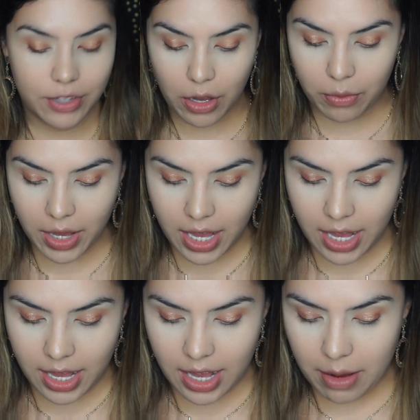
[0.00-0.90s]
So
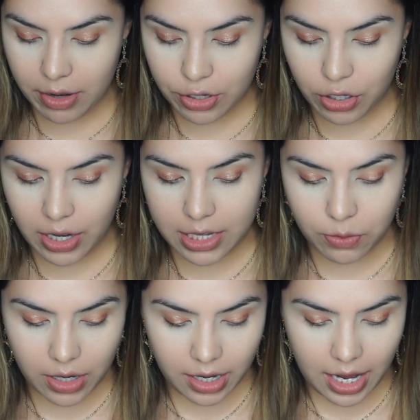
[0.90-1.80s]
I'm going to show you guys
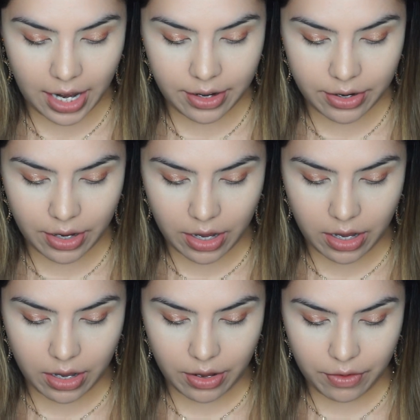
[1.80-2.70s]
what kind
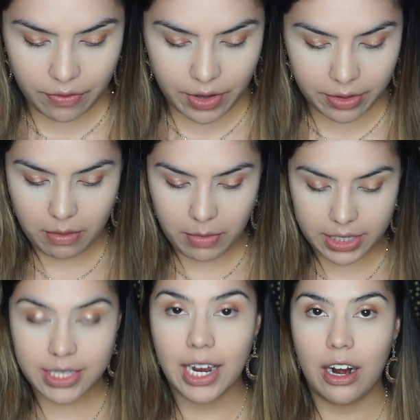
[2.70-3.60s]
of
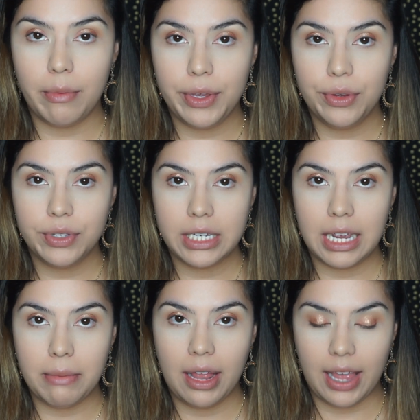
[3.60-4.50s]
mascara I'll be using
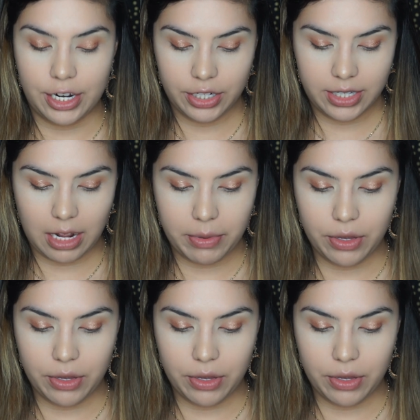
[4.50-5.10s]
and my lashes that I'll be